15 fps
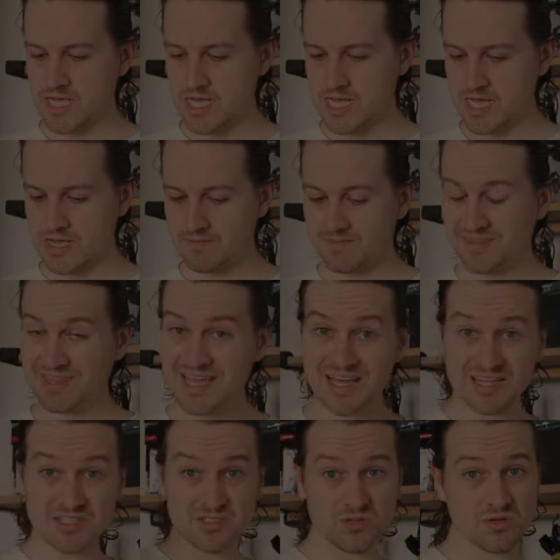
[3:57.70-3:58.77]
Now
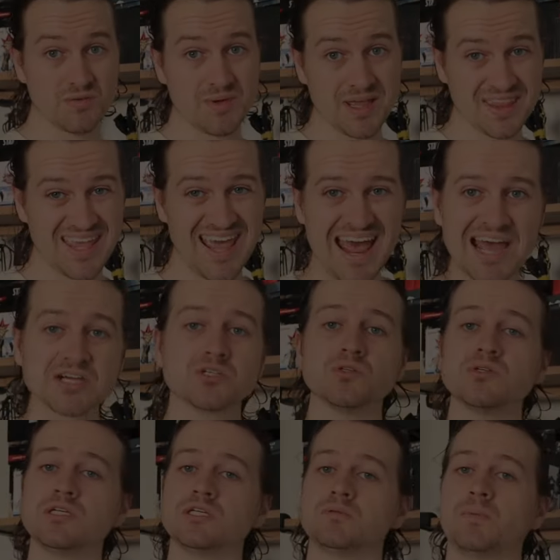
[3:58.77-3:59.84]
let's talk about the
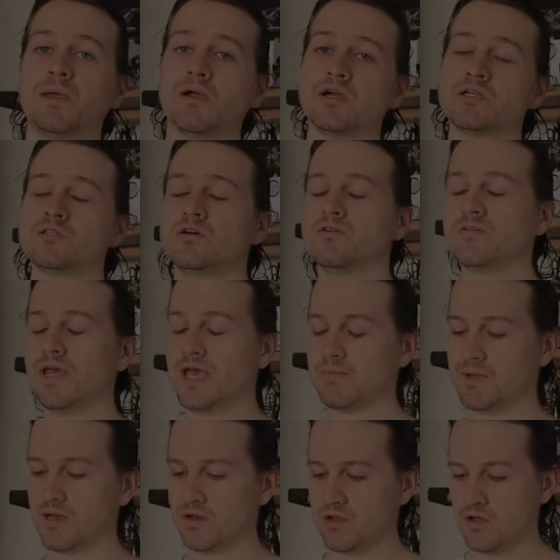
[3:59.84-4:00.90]
actual experience of
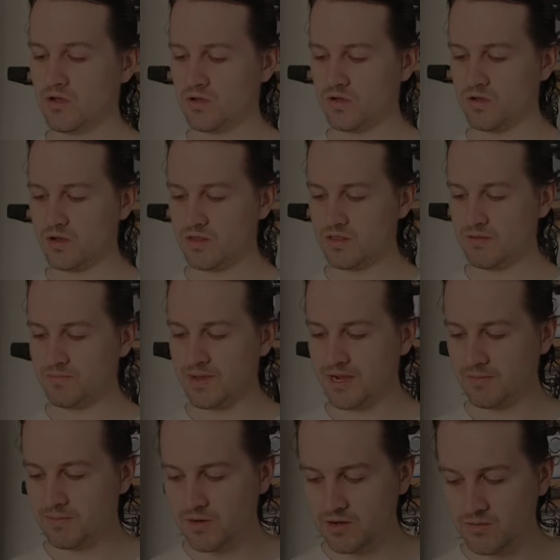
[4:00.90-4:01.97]
gaming on the
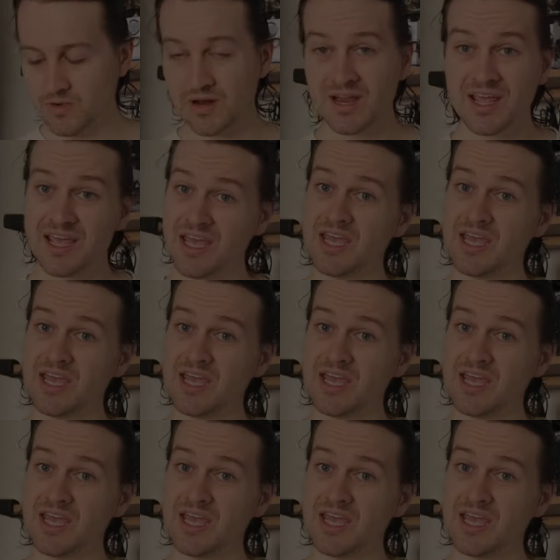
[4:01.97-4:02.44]
Backbone One.